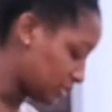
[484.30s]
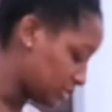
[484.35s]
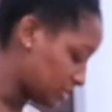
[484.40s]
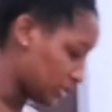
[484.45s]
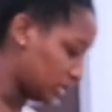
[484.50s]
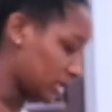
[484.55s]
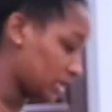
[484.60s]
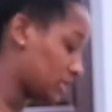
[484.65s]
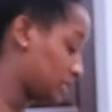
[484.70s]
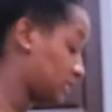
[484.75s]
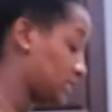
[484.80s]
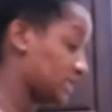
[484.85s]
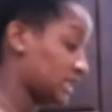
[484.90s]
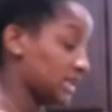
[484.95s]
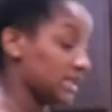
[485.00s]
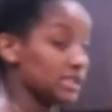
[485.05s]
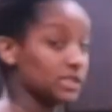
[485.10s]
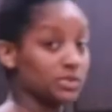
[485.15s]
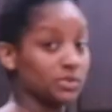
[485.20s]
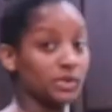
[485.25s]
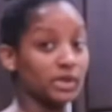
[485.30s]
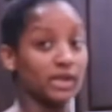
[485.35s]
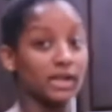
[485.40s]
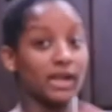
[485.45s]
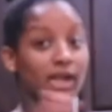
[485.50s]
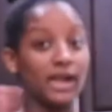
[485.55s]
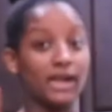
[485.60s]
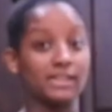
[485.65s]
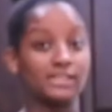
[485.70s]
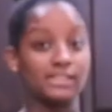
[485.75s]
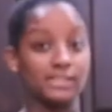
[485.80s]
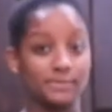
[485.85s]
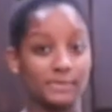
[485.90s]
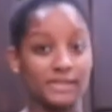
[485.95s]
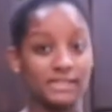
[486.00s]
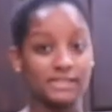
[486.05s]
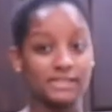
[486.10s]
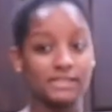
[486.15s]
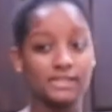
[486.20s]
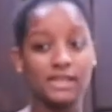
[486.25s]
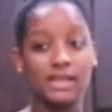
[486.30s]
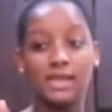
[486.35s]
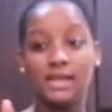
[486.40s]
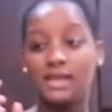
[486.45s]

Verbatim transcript: was one of those days where I spent